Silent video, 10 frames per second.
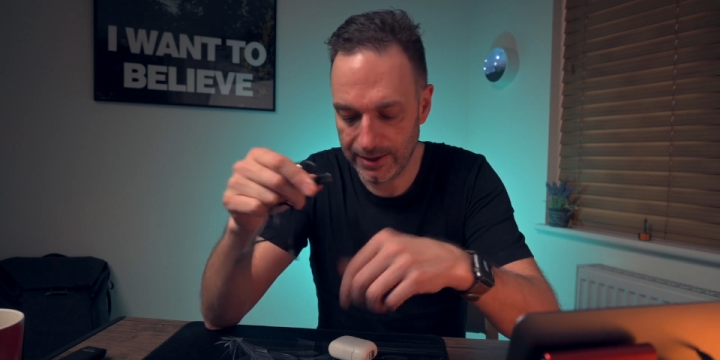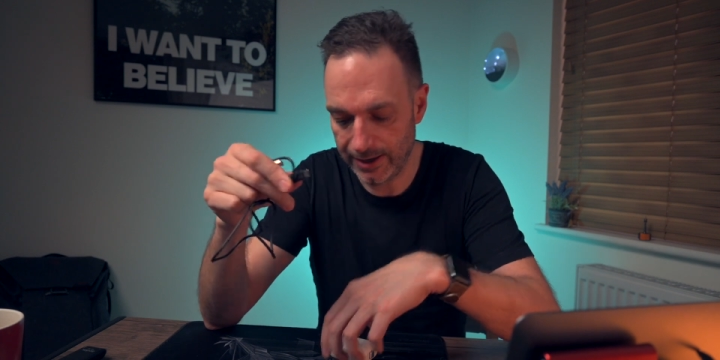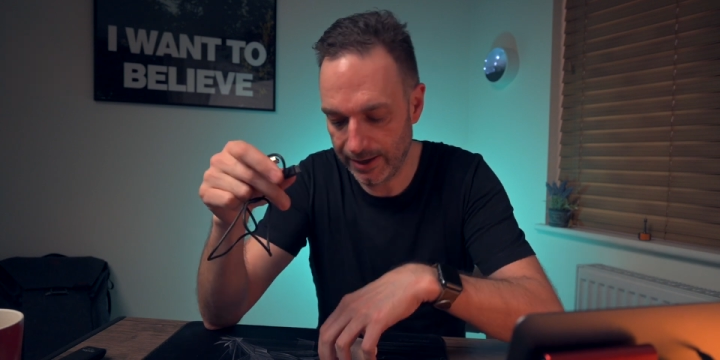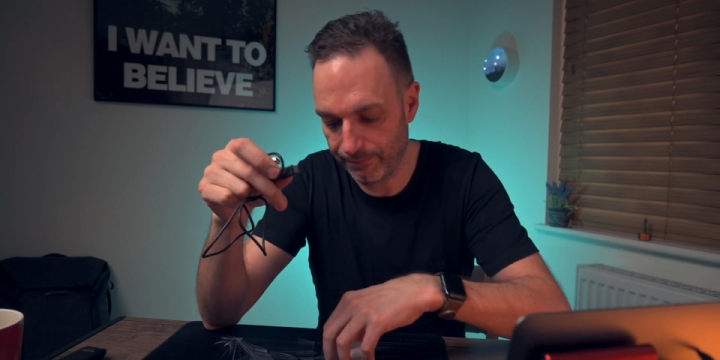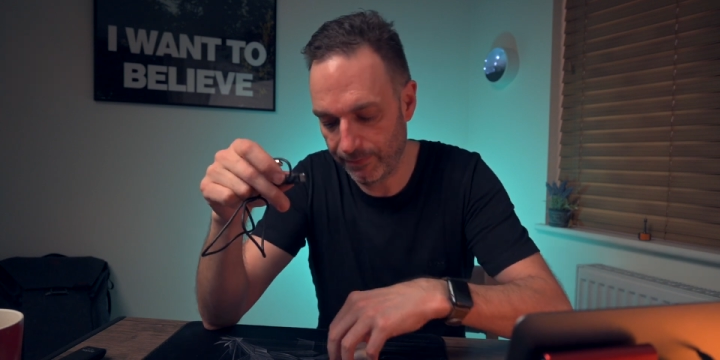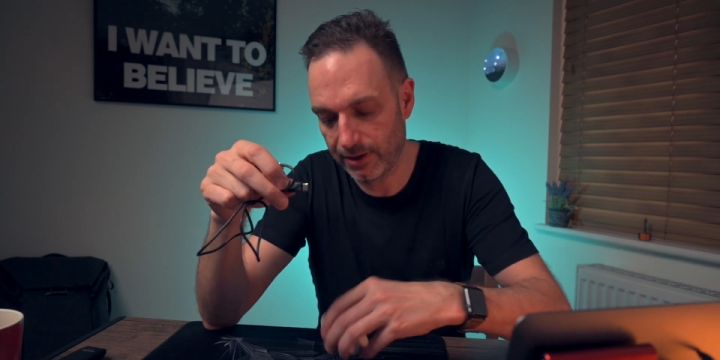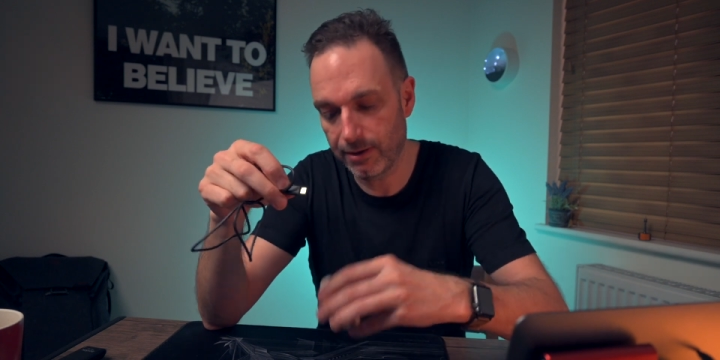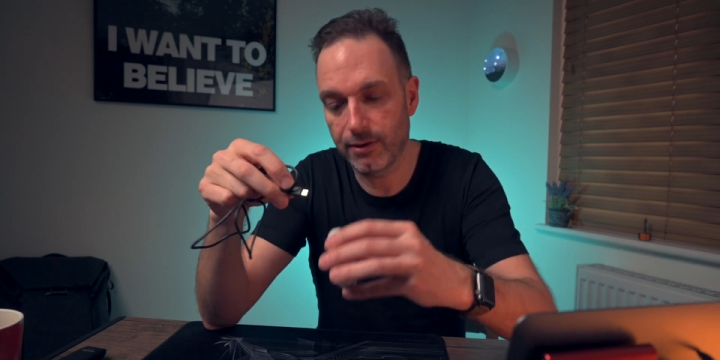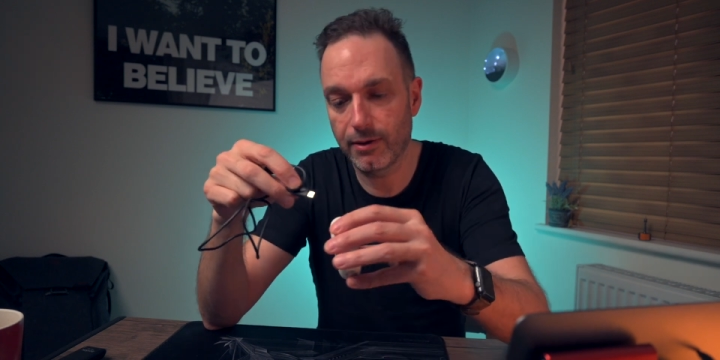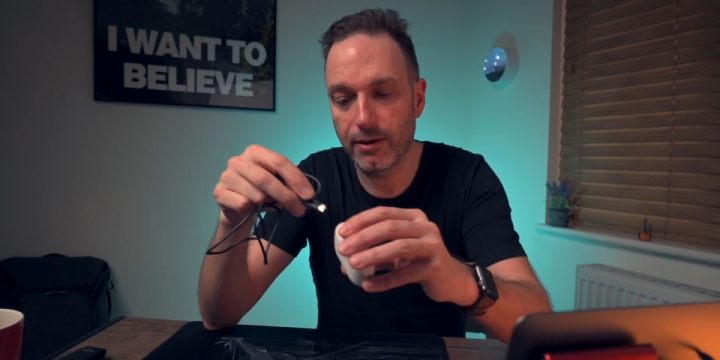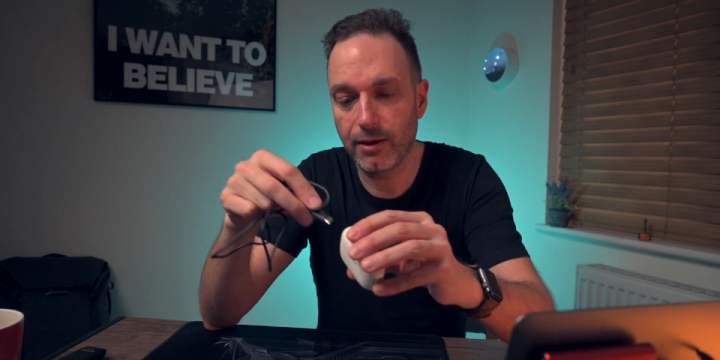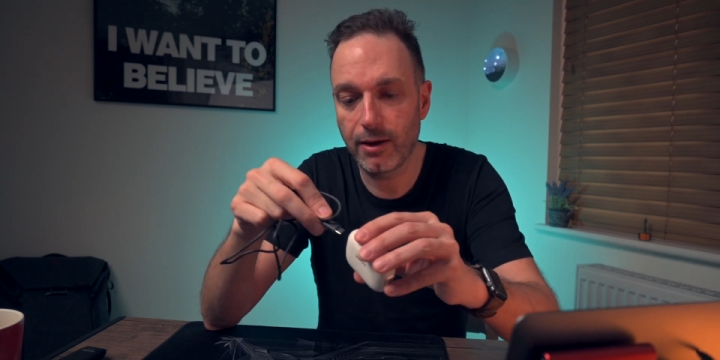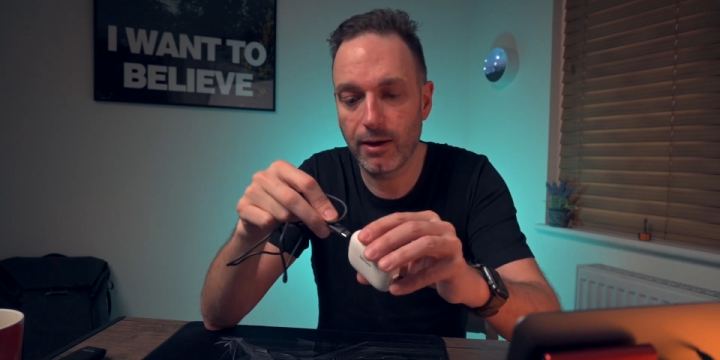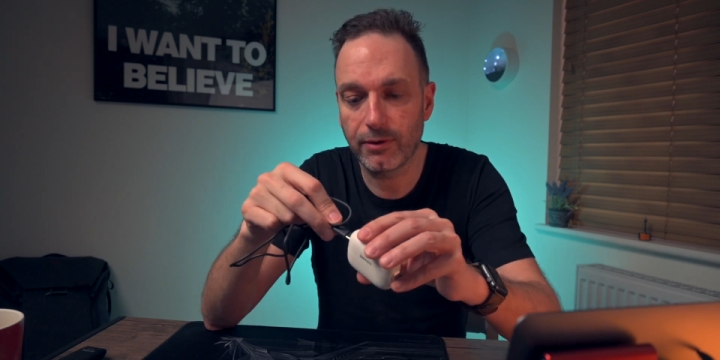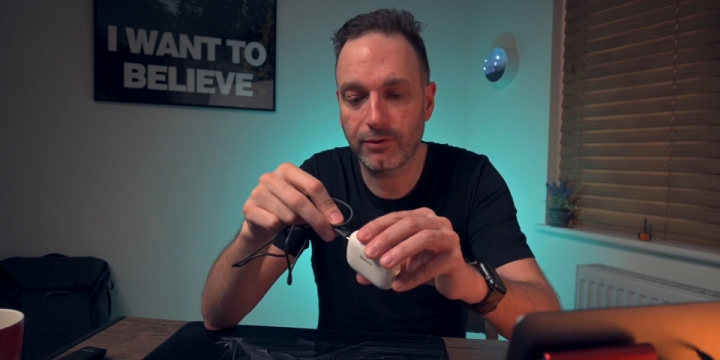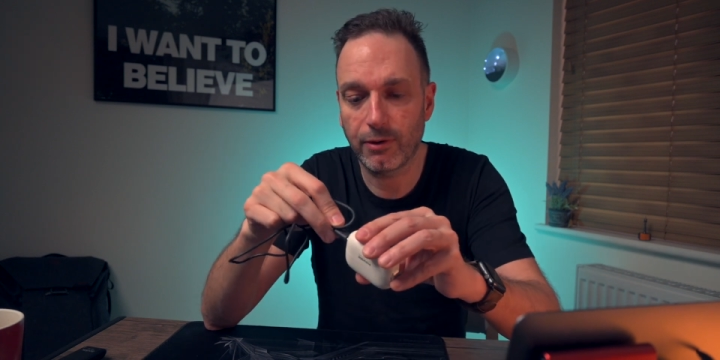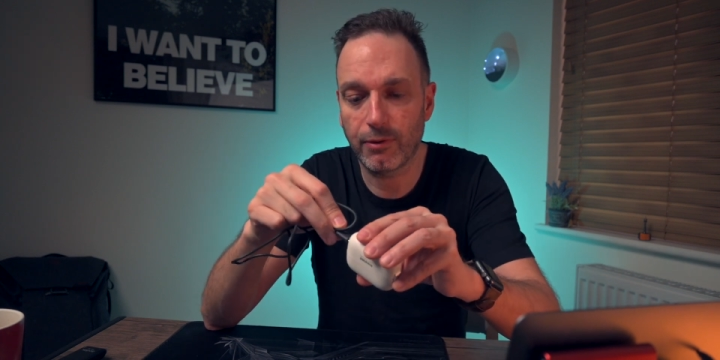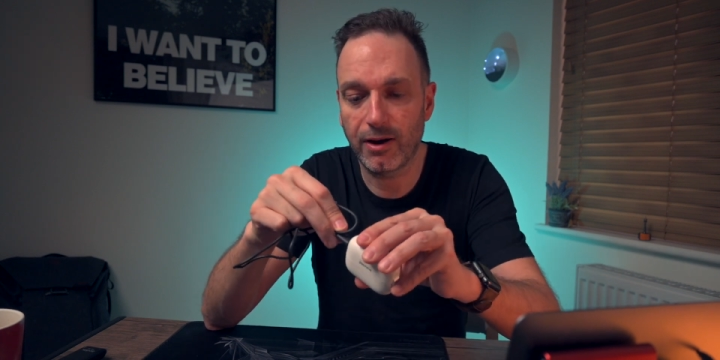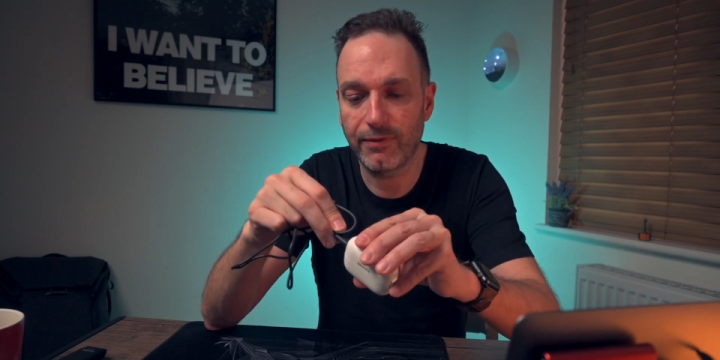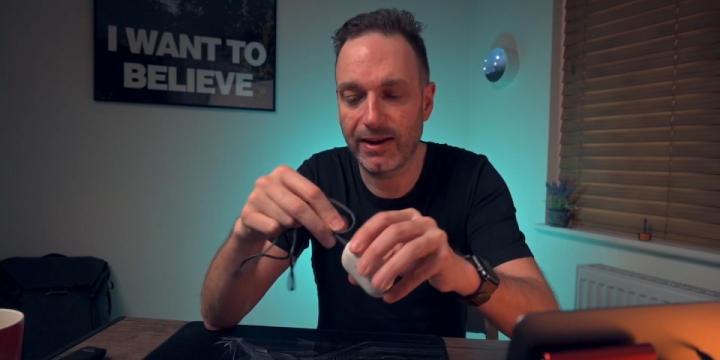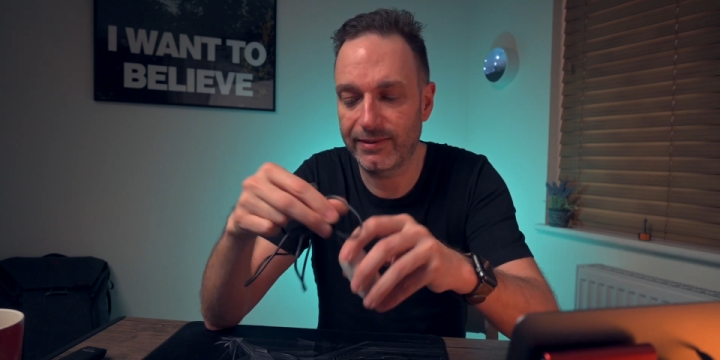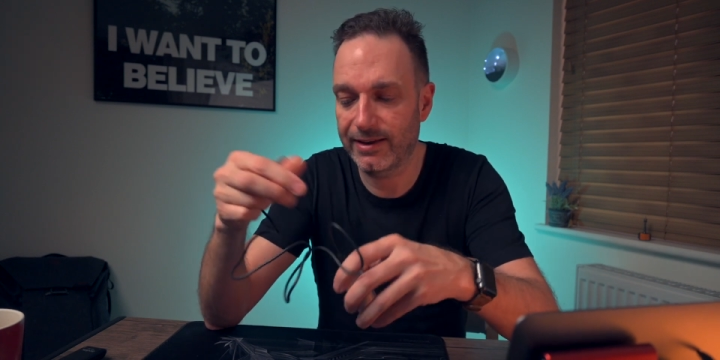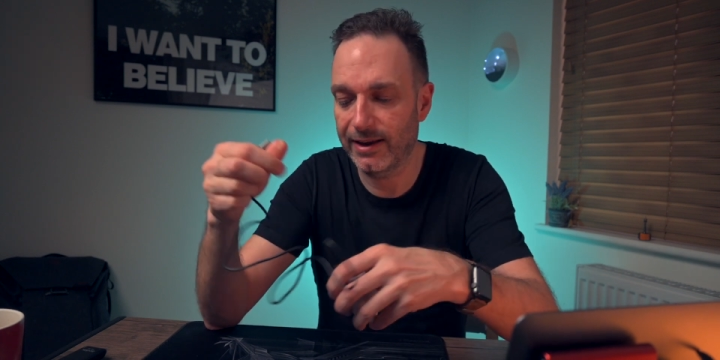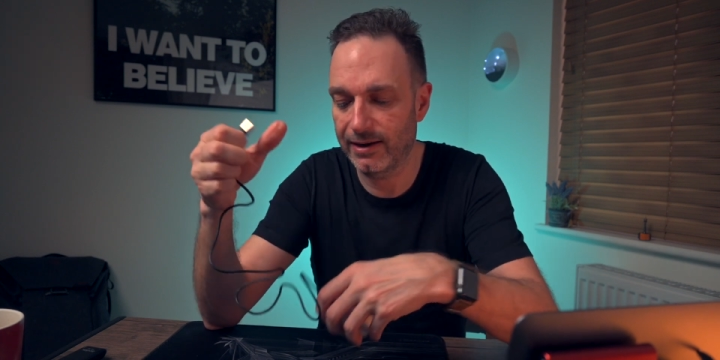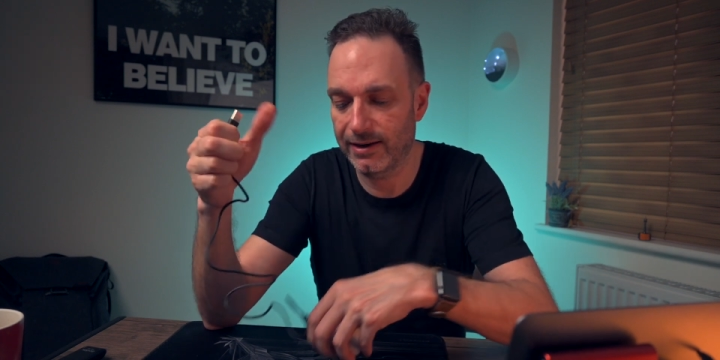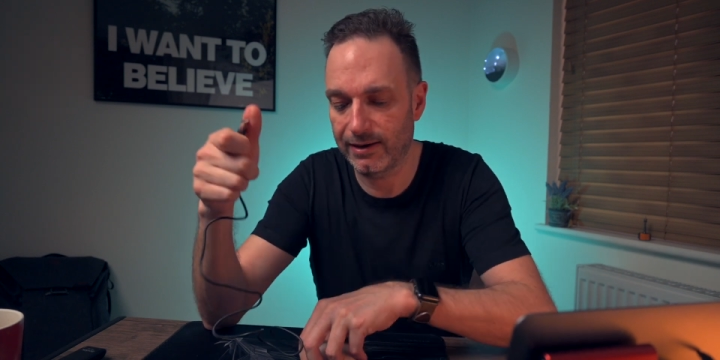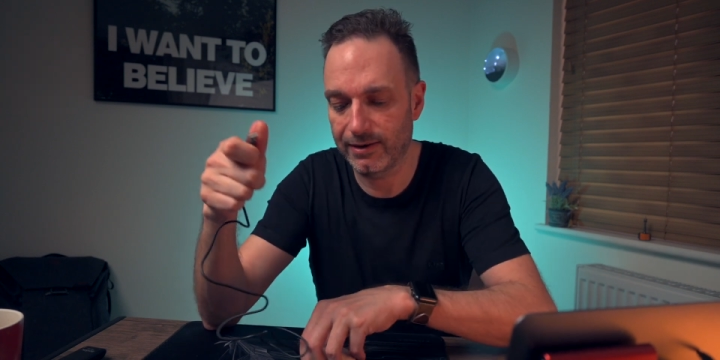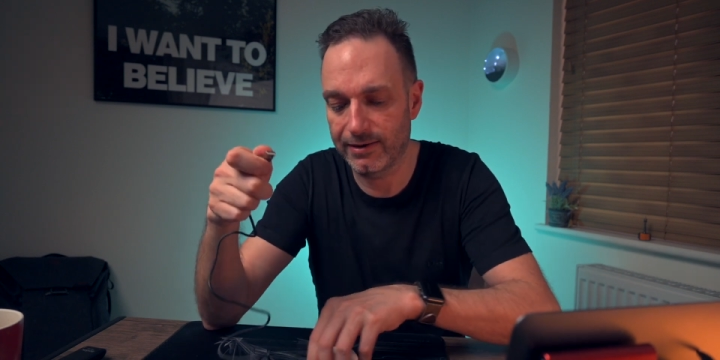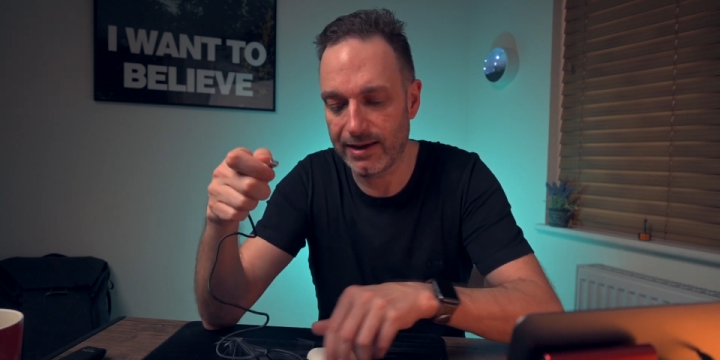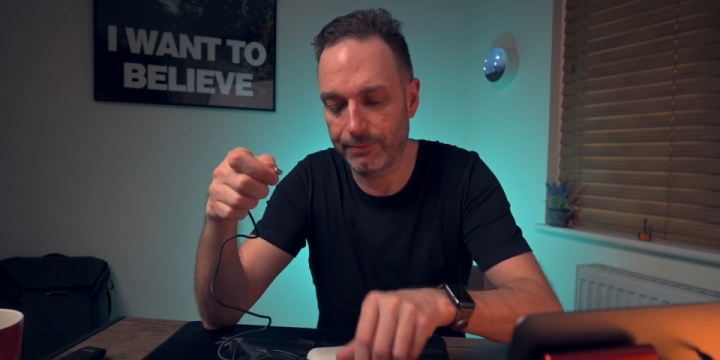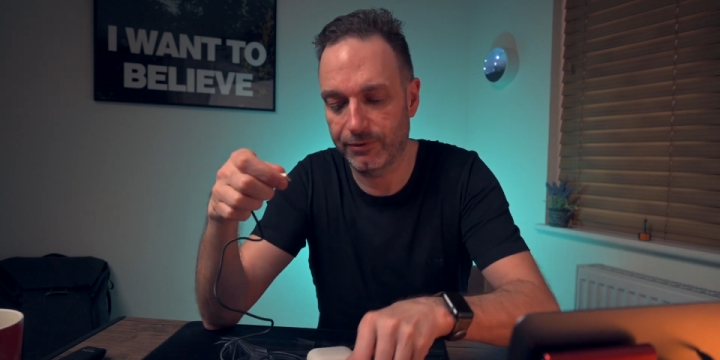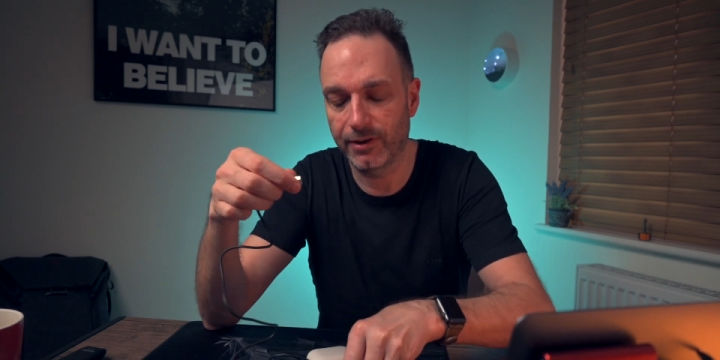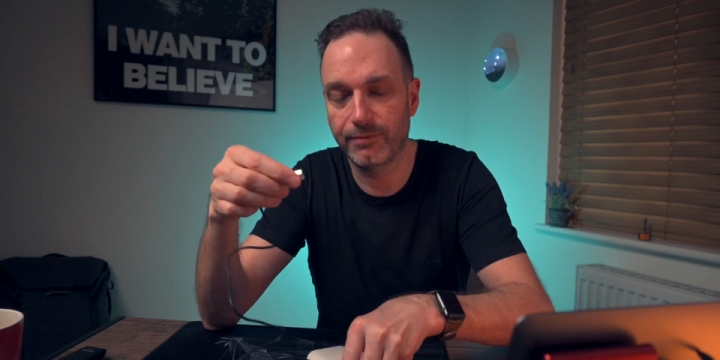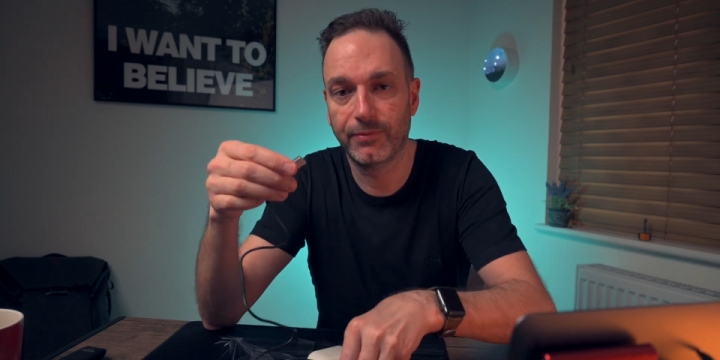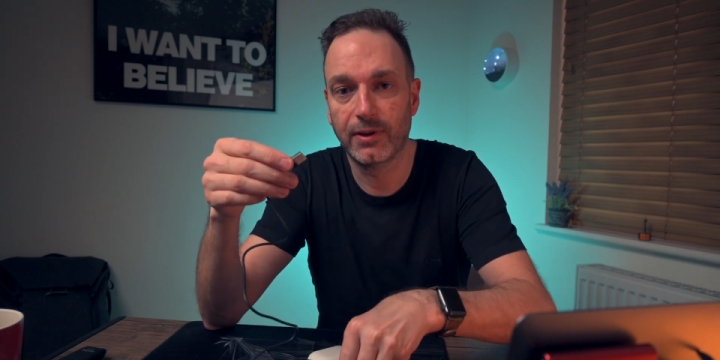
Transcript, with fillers: Um, so I've had to get a little adapter